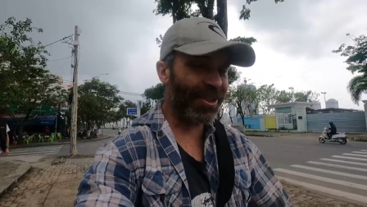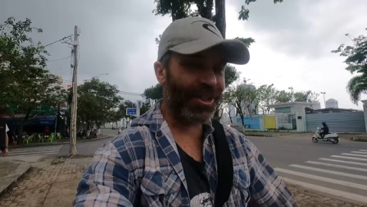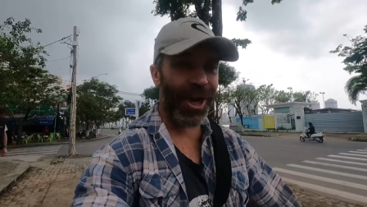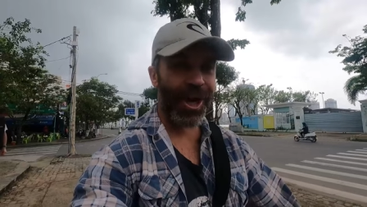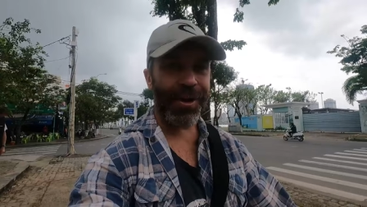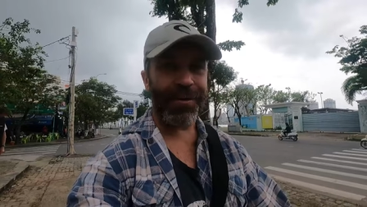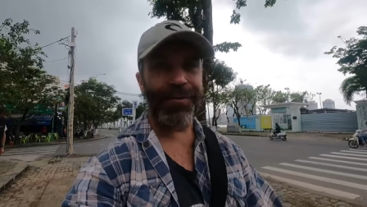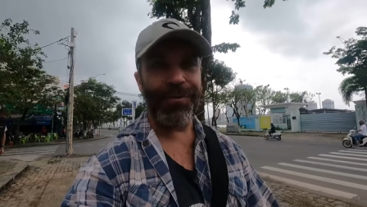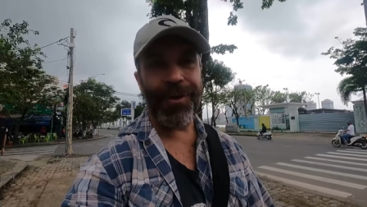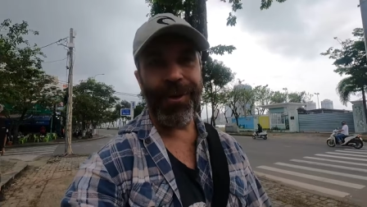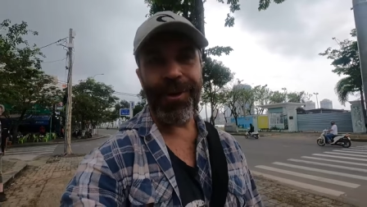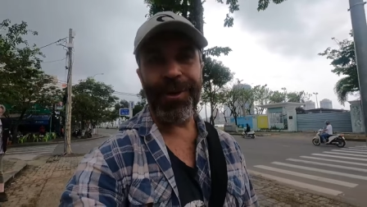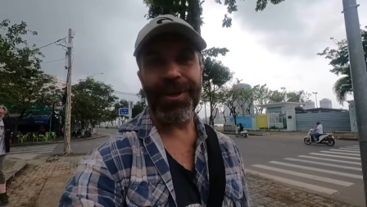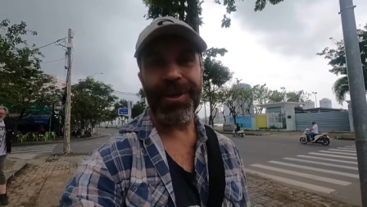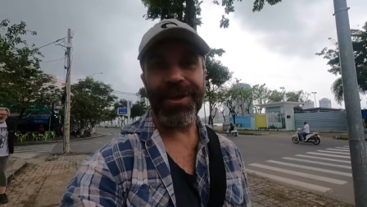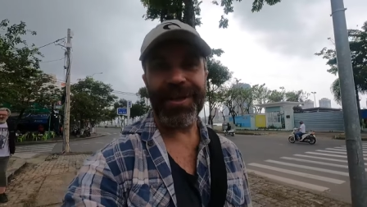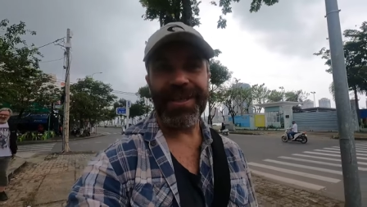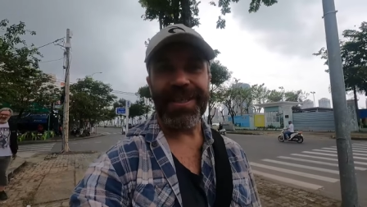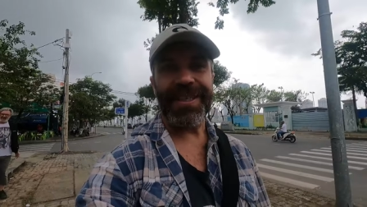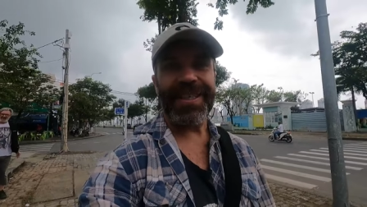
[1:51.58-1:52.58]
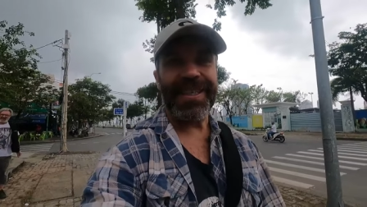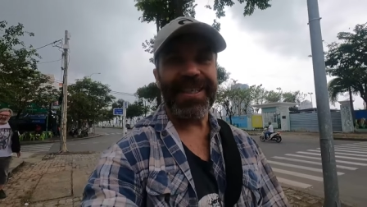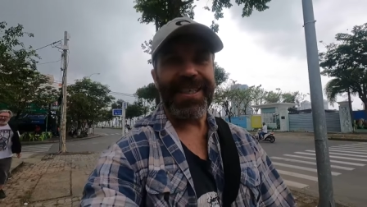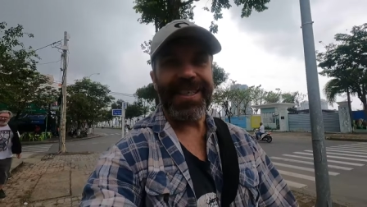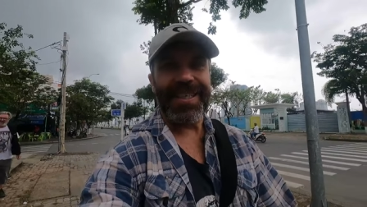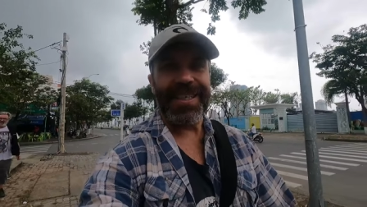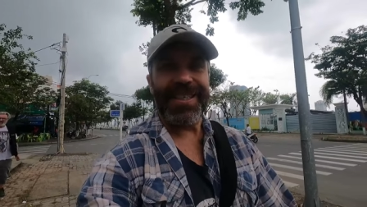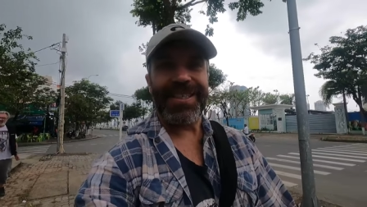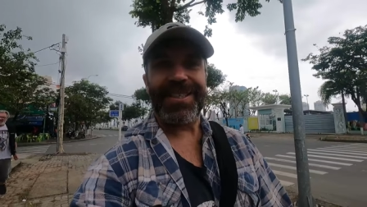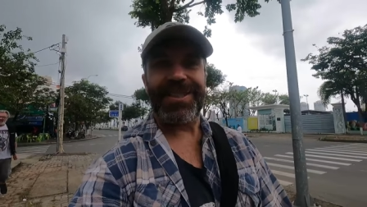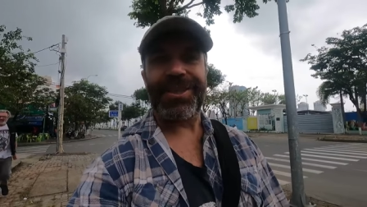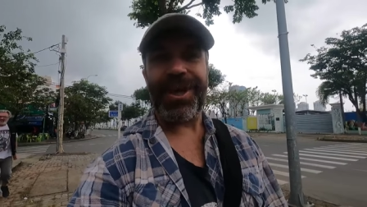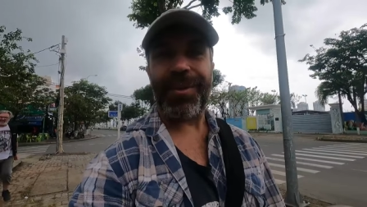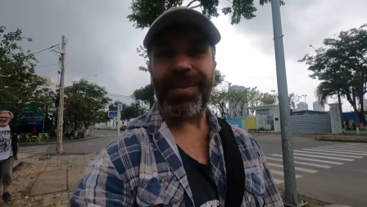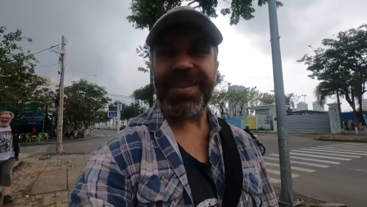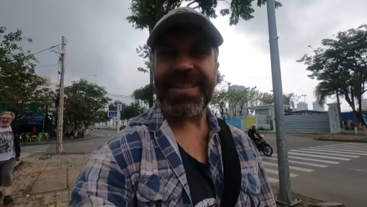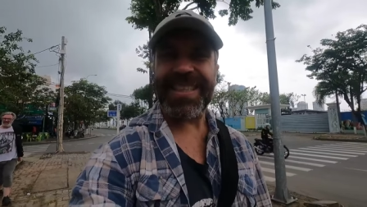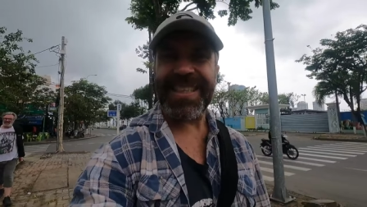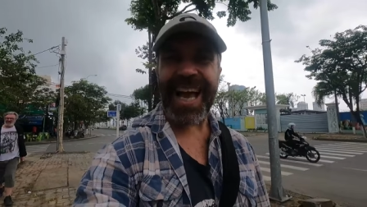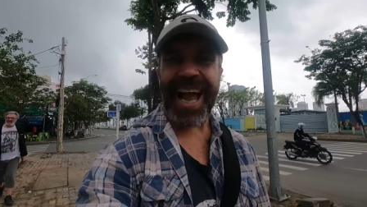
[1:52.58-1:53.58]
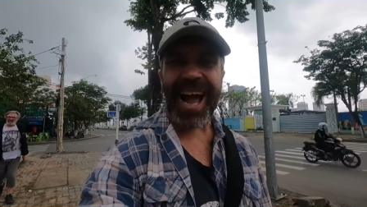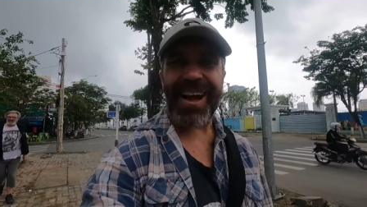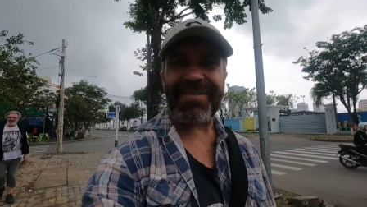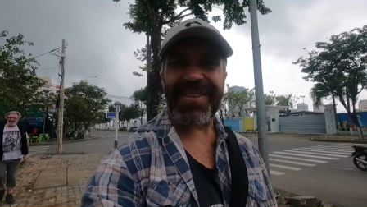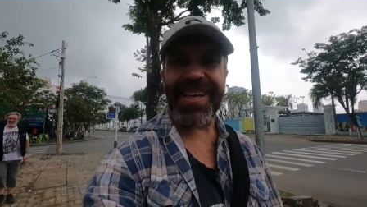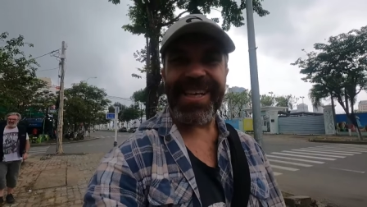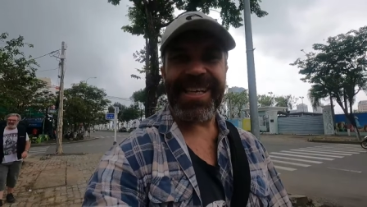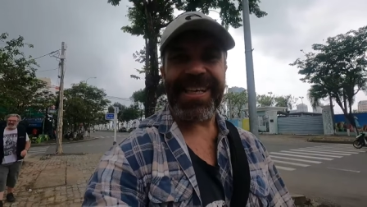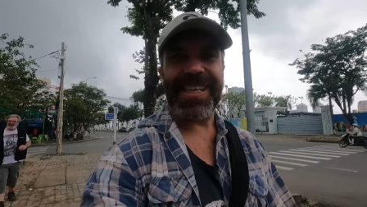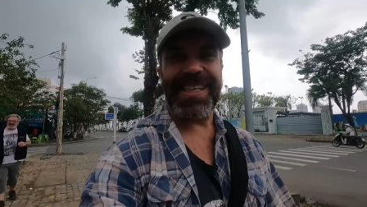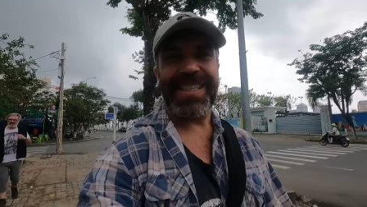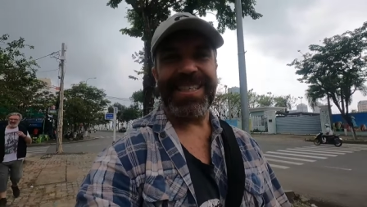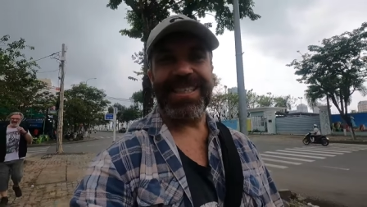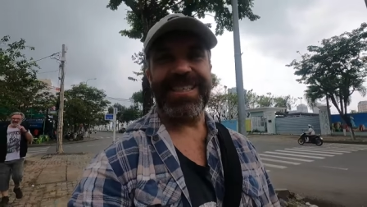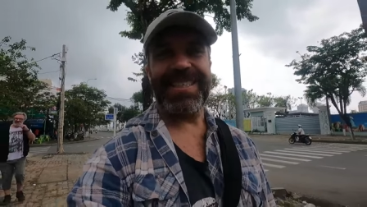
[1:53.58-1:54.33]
junk food so we're starving